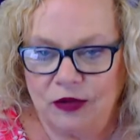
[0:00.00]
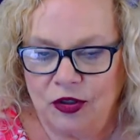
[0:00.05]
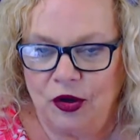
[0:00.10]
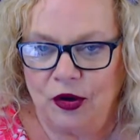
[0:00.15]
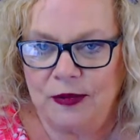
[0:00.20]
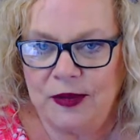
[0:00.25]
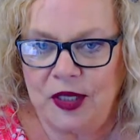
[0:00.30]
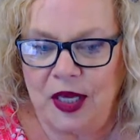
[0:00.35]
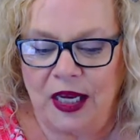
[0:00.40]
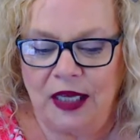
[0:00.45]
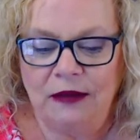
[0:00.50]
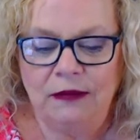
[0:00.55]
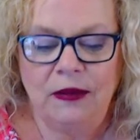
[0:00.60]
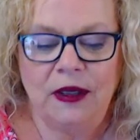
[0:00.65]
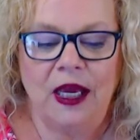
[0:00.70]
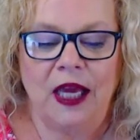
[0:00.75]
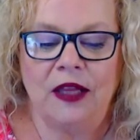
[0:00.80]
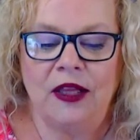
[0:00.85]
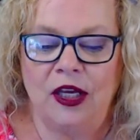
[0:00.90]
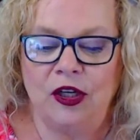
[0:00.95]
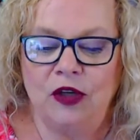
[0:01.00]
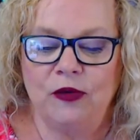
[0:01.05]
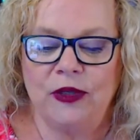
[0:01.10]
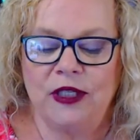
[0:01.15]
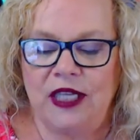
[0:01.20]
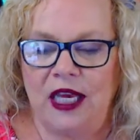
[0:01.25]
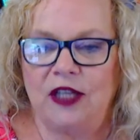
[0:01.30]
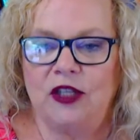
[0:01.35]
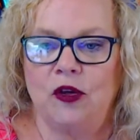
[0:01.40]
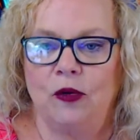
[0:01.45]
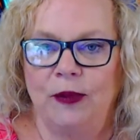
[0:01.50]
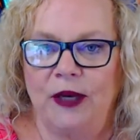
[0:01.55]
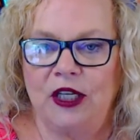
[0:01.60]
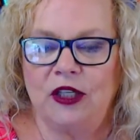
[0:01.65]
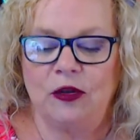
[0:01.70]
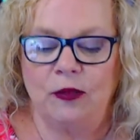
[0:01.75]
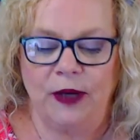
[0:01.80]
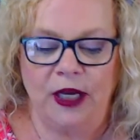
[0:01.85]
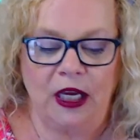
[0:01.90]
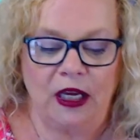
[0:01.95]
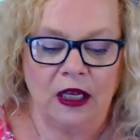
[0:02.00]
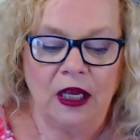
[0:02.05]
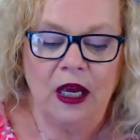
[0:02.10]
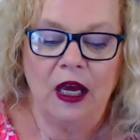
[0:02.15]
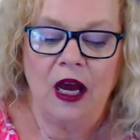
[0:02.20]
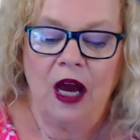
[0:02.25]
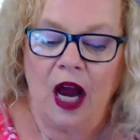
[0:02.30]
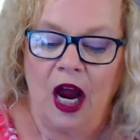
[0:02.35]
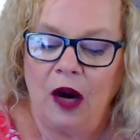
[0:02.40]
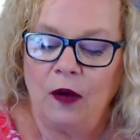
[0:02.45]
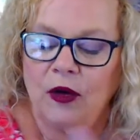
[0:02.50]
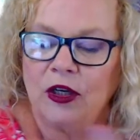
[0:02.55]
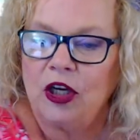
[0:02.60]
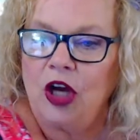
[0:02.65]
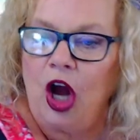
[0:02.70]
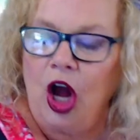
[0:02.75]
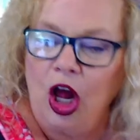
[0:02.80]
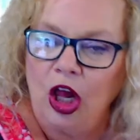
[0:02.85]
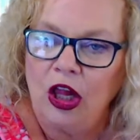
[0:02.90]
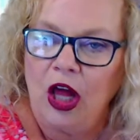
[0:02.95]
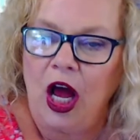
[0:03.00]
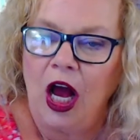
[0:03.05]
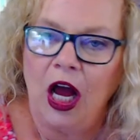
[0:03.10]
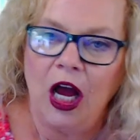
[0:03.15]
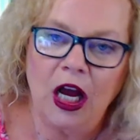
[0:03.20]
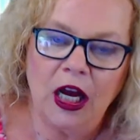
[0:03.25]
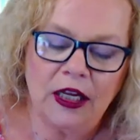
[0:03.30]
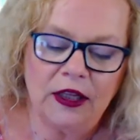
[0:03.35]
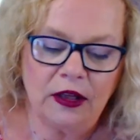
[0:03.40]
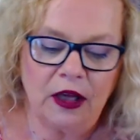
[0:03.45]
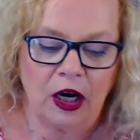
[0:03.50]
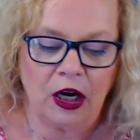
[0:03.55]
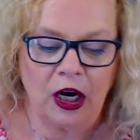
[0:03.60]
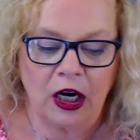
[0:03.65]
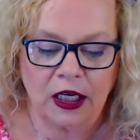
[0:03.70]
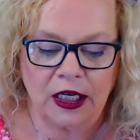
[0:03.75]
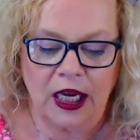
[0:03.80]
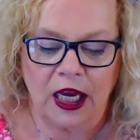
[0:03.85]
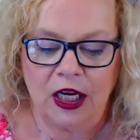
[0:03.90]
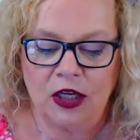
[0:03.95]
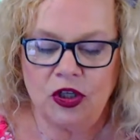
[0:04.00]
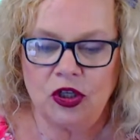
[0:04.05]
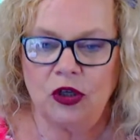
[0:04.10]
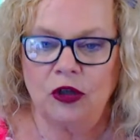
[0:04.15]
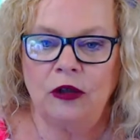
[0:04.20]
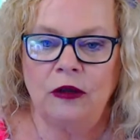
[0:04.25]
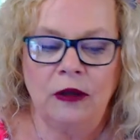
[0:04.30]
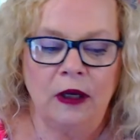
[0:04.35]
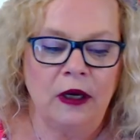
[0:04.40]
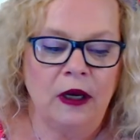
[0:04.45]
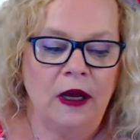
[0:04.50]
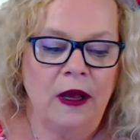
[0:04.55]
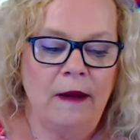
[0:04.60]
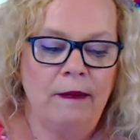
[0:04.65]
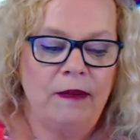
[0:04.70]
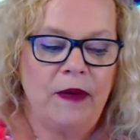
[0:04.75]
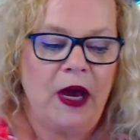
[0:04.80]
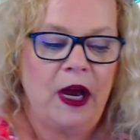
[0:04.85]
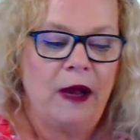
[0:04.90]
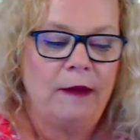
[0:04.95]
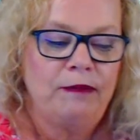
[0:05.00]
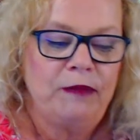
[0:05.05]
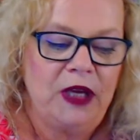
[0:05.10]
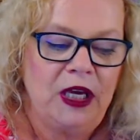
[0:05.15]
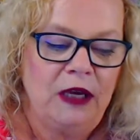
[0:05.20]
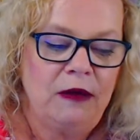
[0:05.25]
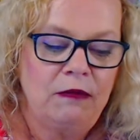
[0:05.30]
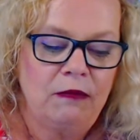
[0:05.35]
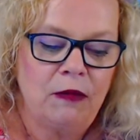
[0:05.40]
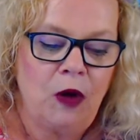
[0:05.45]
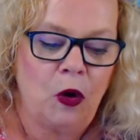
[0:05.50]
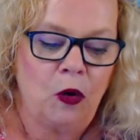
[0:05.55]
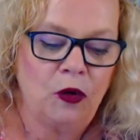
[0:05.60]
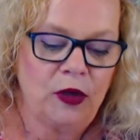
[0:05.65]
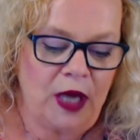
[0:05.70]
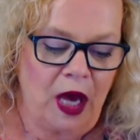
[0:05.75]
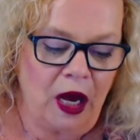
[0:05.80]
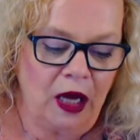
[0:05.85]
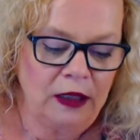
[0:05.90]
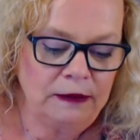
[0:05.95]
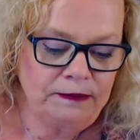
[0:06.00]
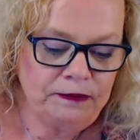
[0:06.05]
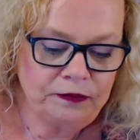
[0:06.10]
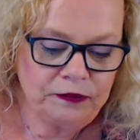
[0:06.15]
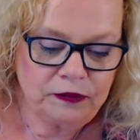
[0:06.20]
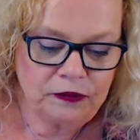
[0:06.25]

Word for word: Do you know what I'm saying? And then you would say, So be it, so be it. I would call on the Archangel um, Mimoya.